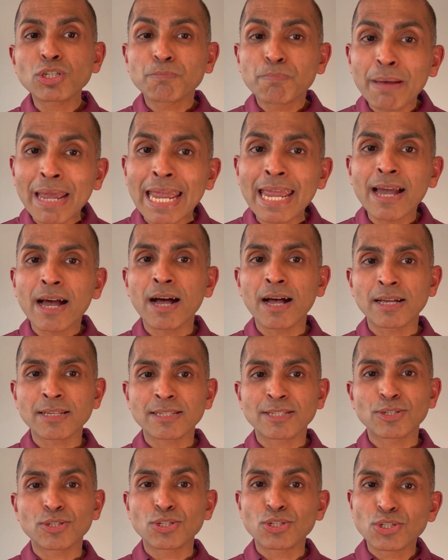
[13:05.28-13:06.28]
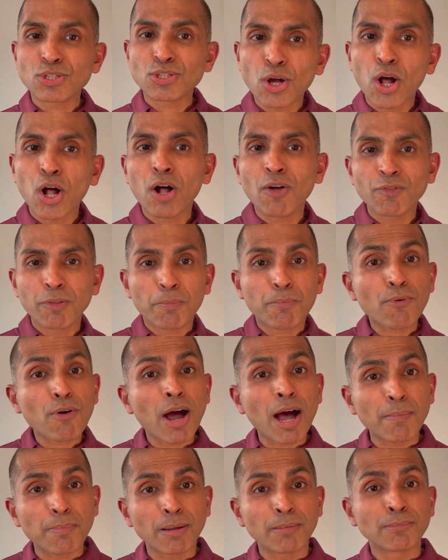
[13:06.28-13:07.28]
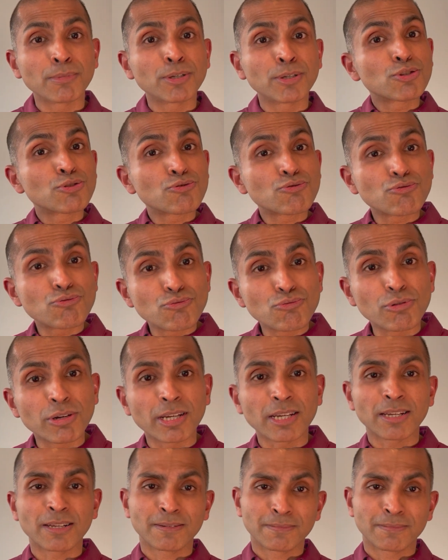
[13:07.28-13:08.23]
pay us to solve the problem truly.